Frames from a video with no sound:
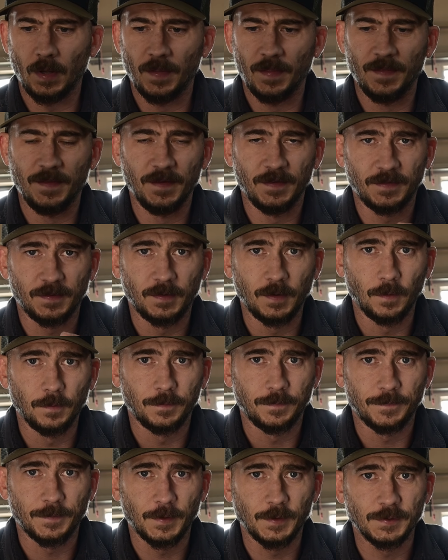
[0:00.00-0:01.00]
This goes
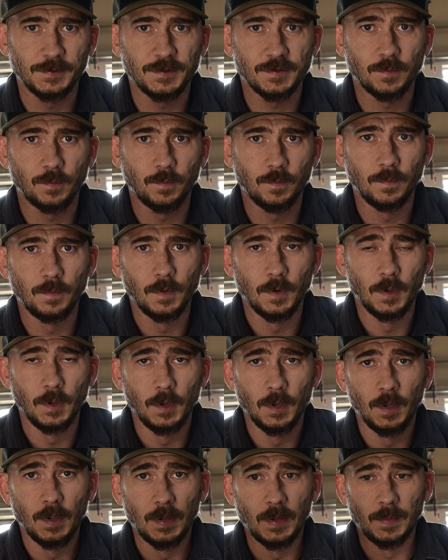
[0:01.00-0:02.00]
first
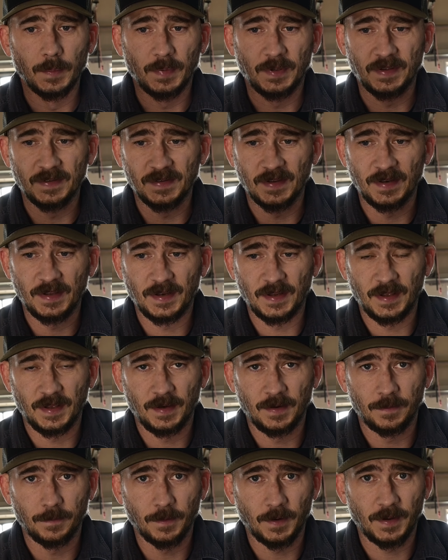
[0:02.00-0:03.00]
because I need to
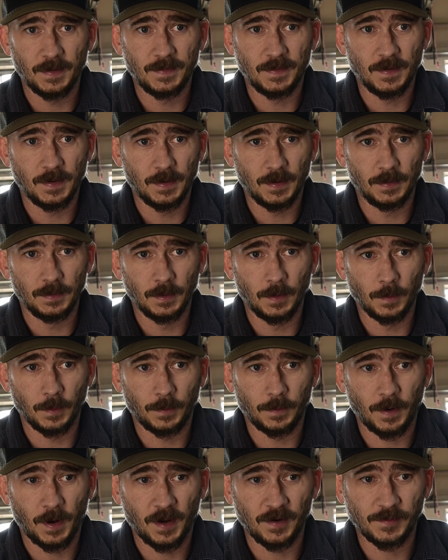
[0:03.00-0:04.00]
integrate the lower
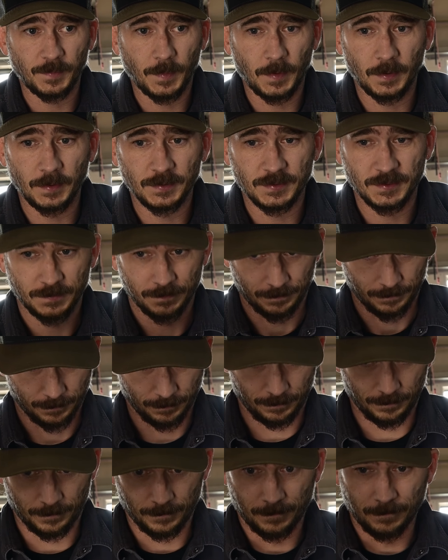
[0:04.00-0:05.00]
crash bars.
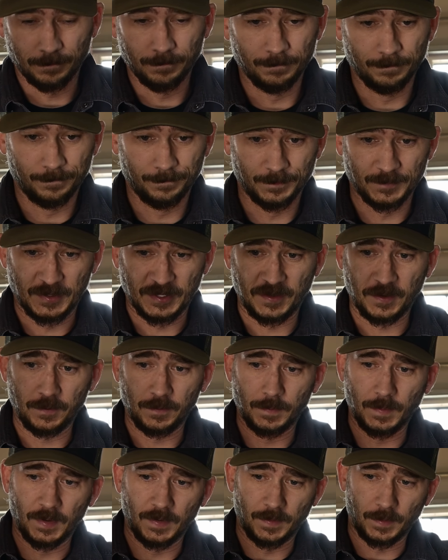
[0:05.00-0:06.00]

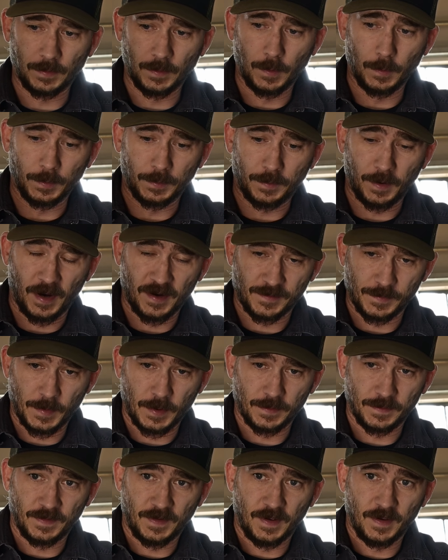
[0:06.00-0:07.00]
Excuse me, the lower crash
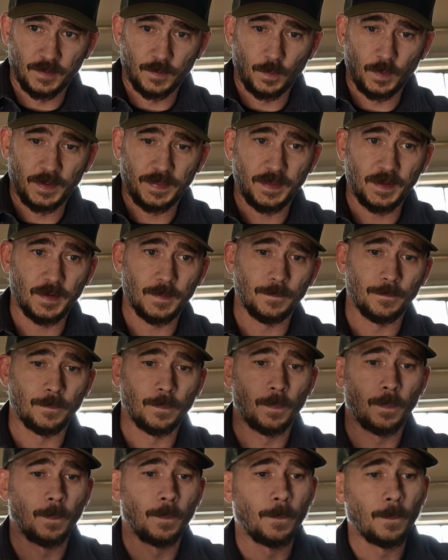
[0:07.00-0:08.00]
bars in with it.
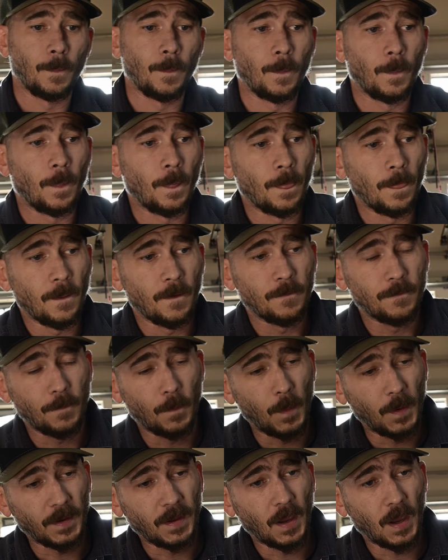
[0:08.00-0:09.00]

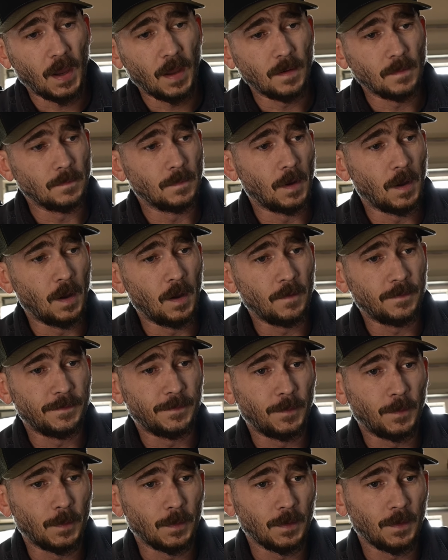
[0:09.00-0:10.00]
So I got all
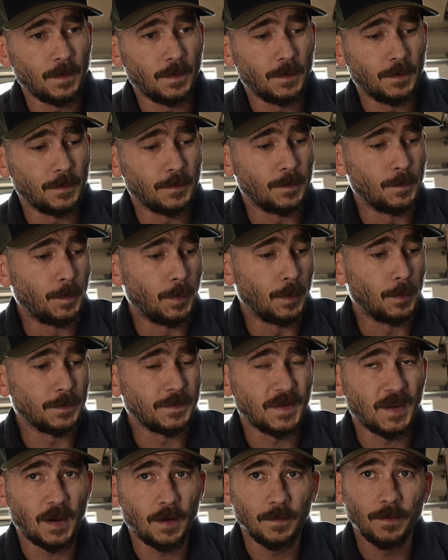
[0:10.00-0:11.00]
4 of those
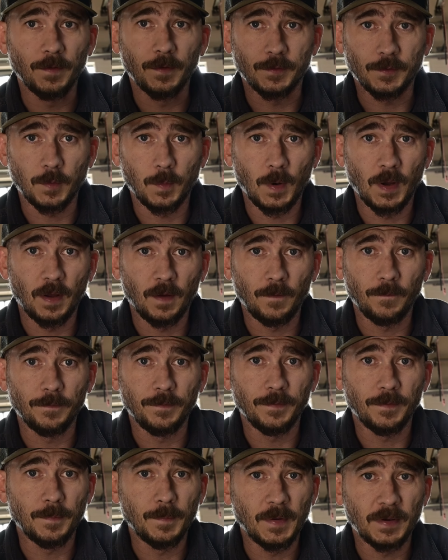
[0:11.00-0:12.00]
bolts out. They're
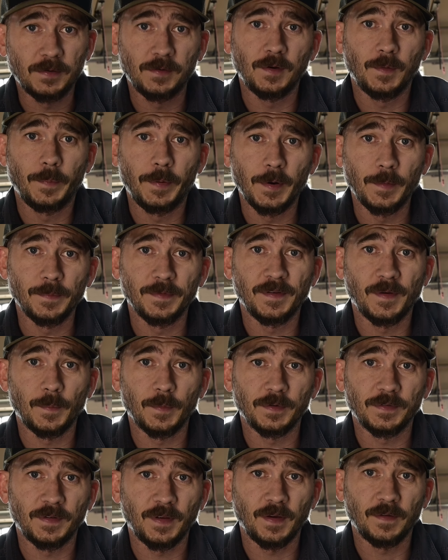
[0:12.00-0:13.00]
12s. Make sure you put them
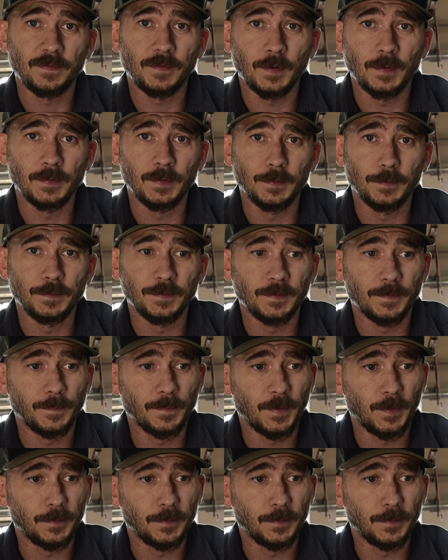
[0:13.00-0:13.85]
somewhere safe. Don't lose them.